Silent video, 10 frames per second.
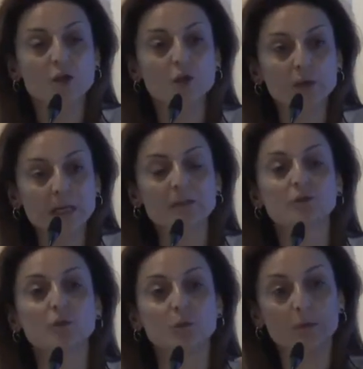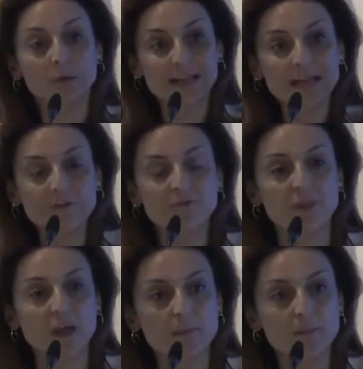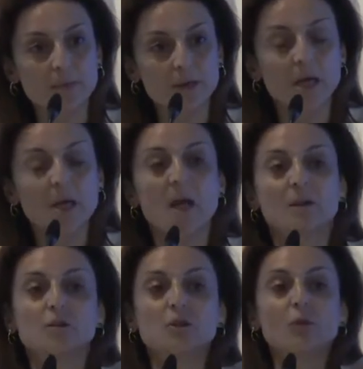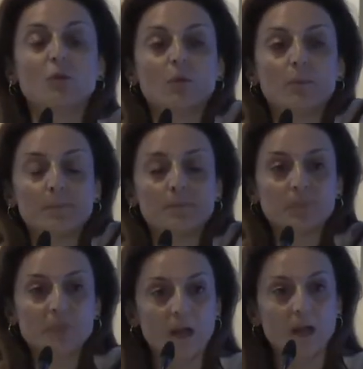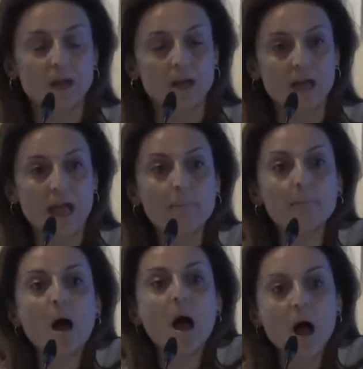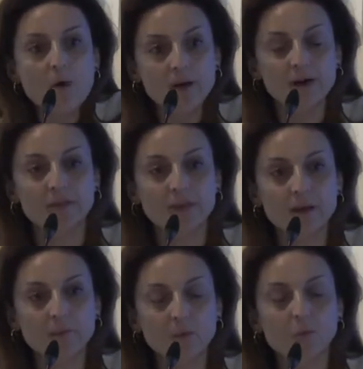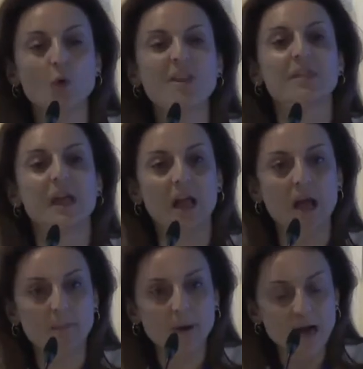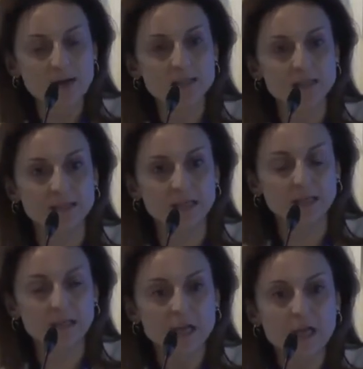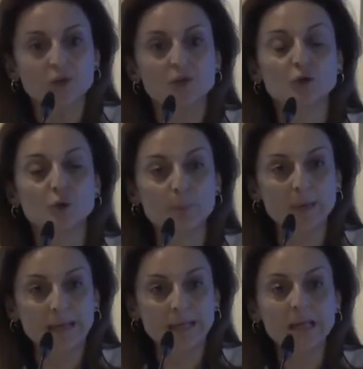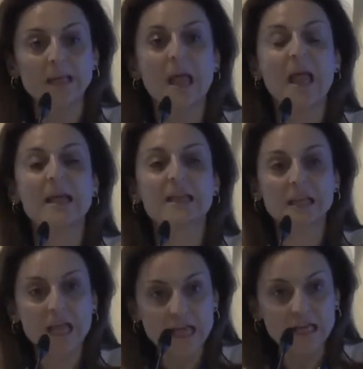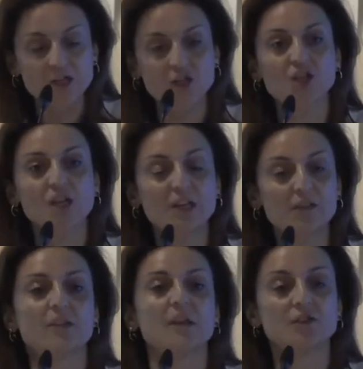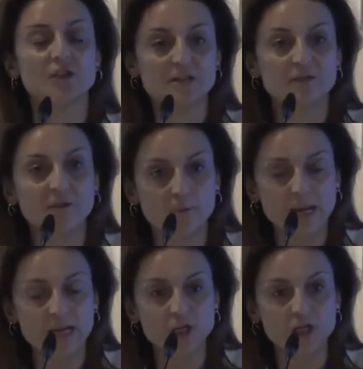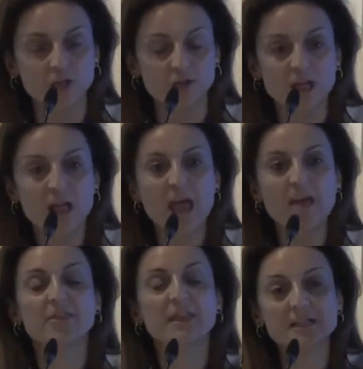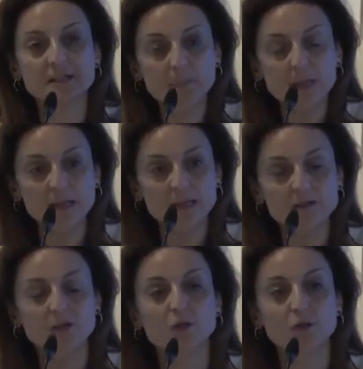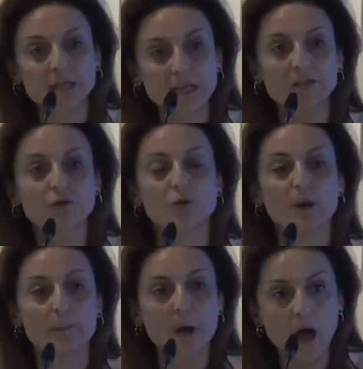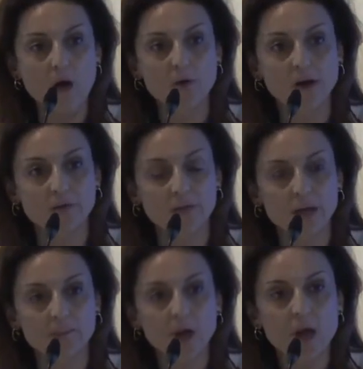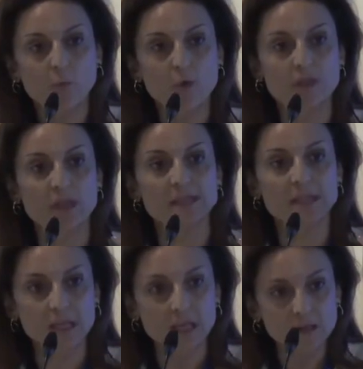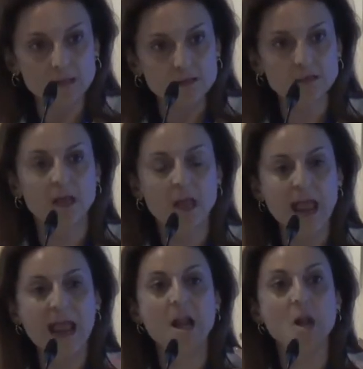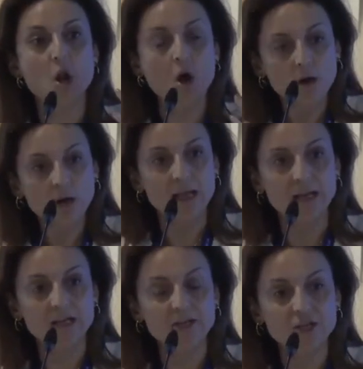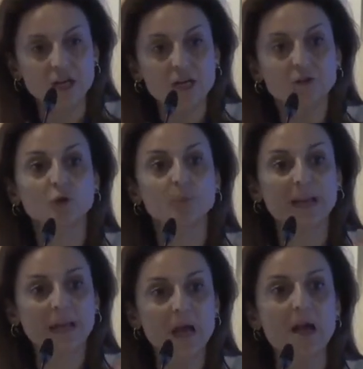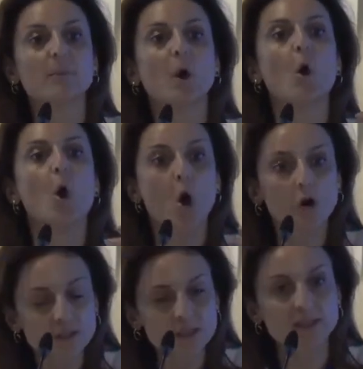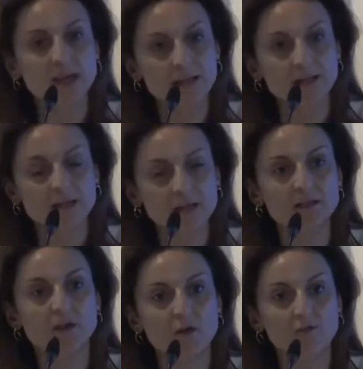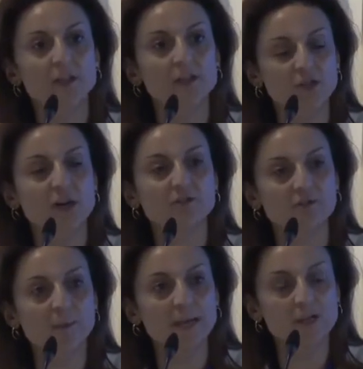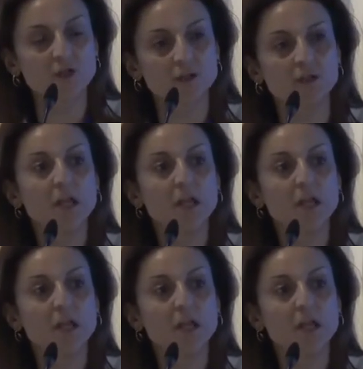you need to give them to uh, empower them with the capacity to be engaged in the transformation. And this means you need to empower them with the skills and knowledge to become co-designers of the transformation,